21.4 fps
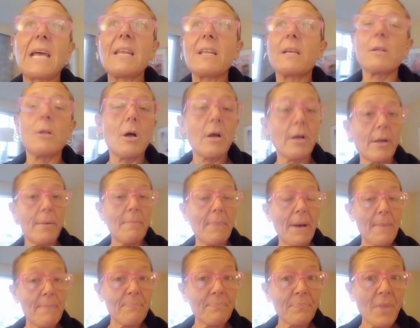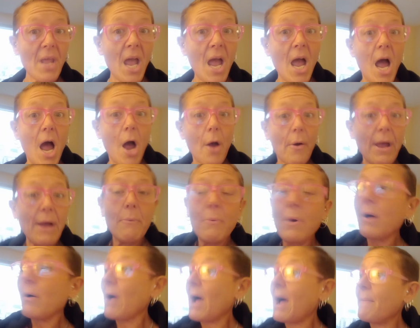8 o'clock. But, okay,
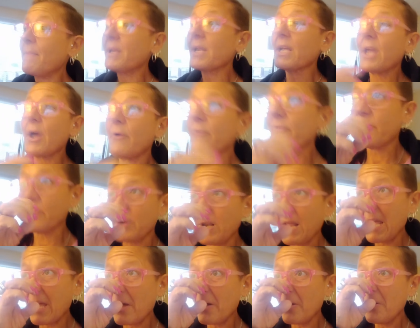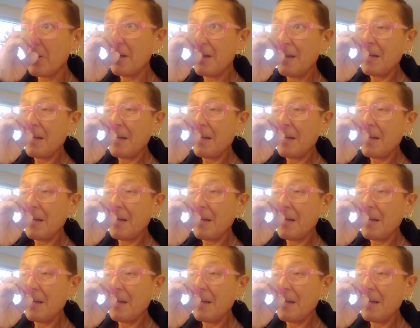well, I'm going to go for now